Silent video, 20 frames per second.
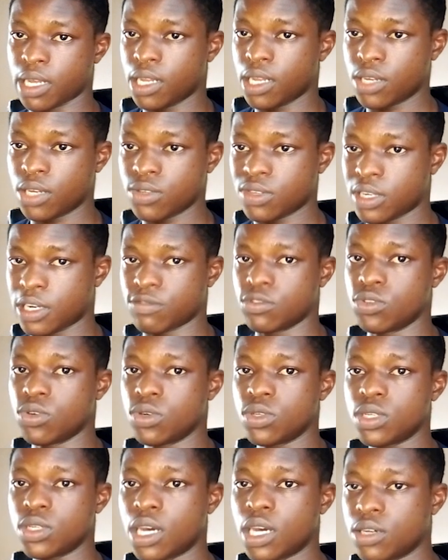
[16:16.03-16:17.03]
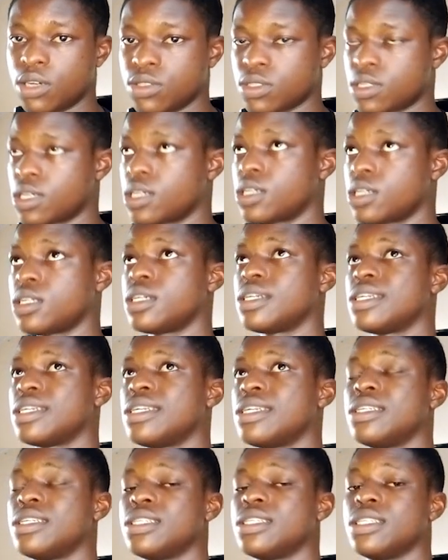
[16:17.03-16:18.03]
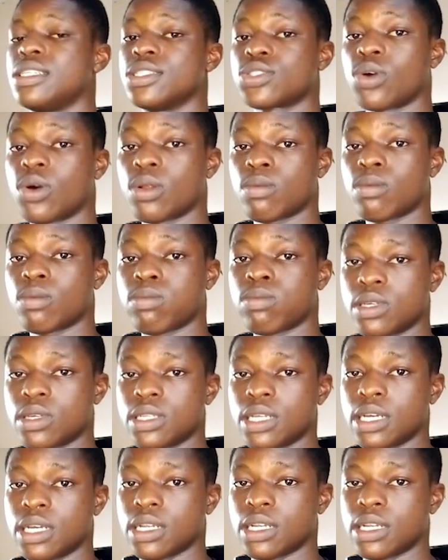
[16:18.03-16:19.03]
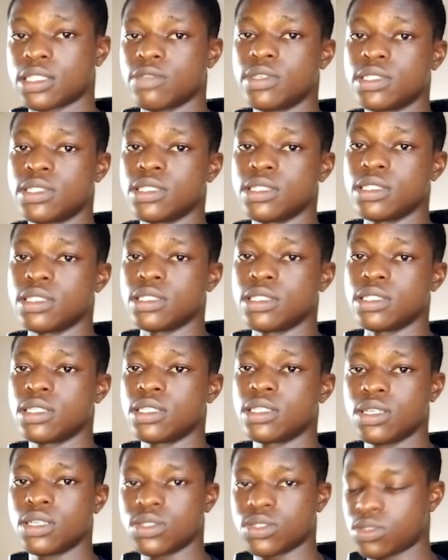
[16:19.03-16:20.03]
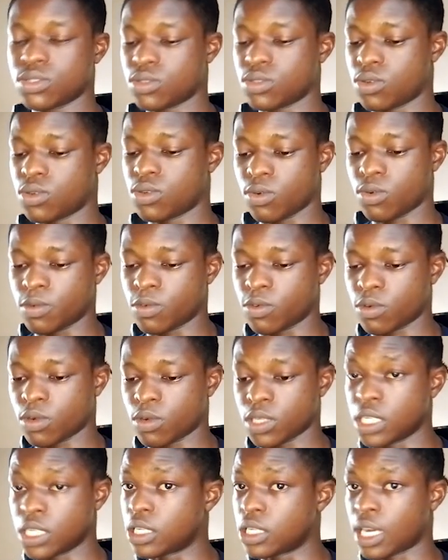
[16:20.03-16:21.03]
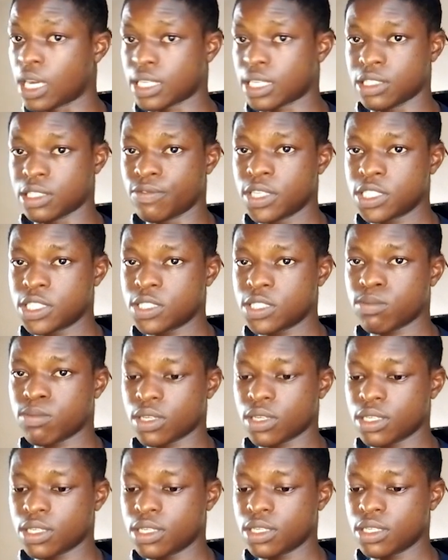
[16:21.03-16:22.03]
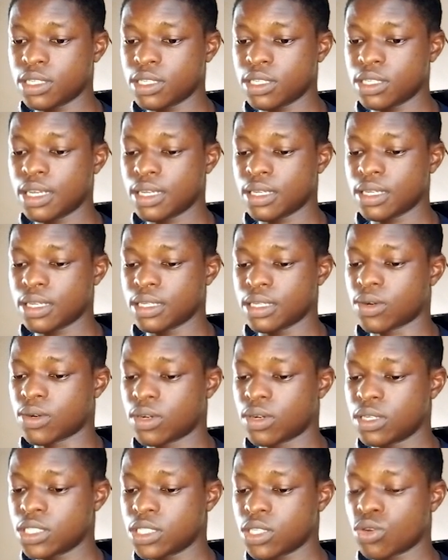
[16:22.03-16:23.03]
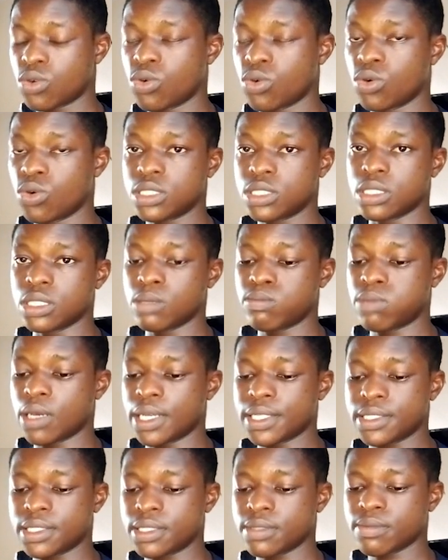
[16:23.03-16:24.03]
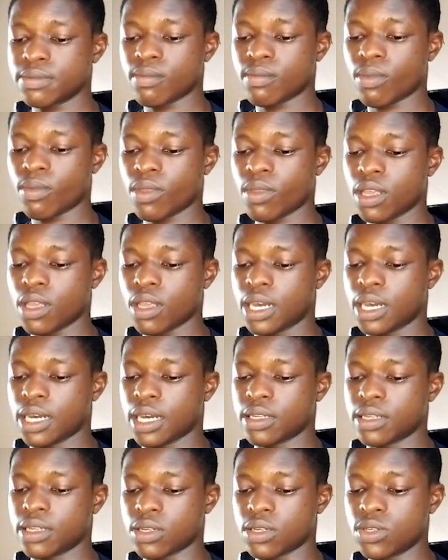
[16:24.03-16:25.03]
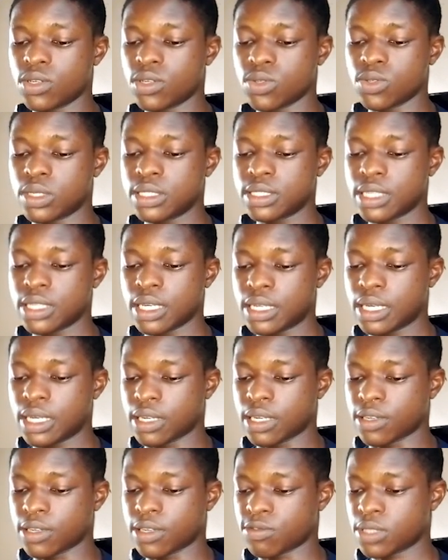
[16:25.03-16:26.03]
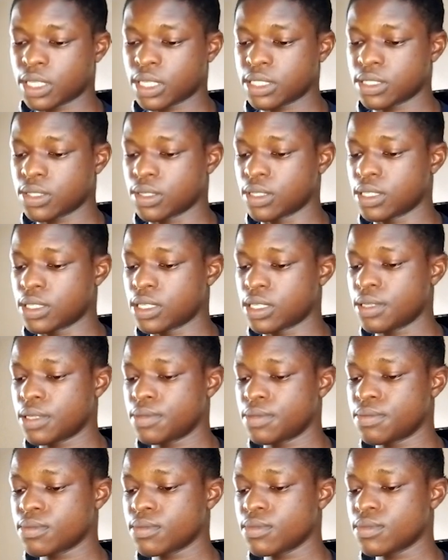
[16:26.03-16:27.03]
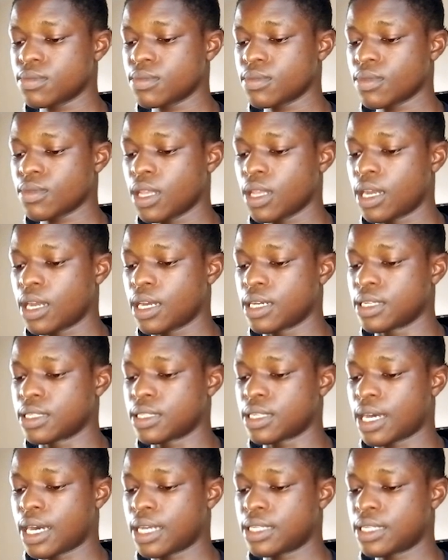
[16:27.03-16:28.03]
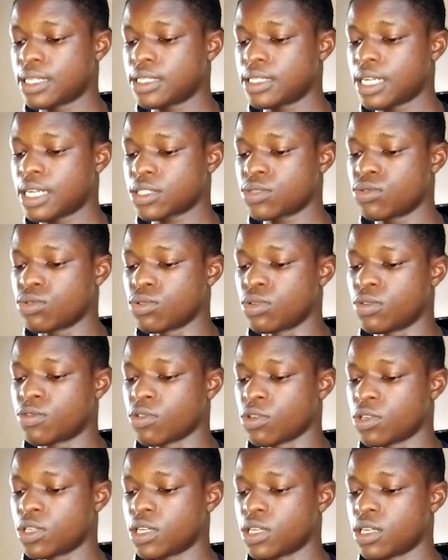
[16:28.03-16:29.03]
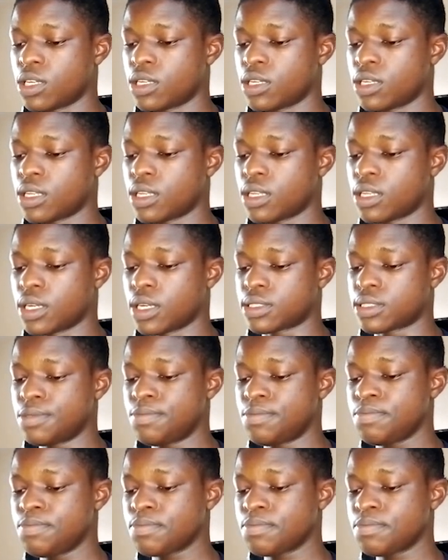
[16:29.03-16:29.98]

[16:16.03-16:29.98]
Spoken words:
now you have known how you can install plugin and activate it. So activate plugin, they call it code snippets, and go to this header and footer section here and add that code for here. You can see,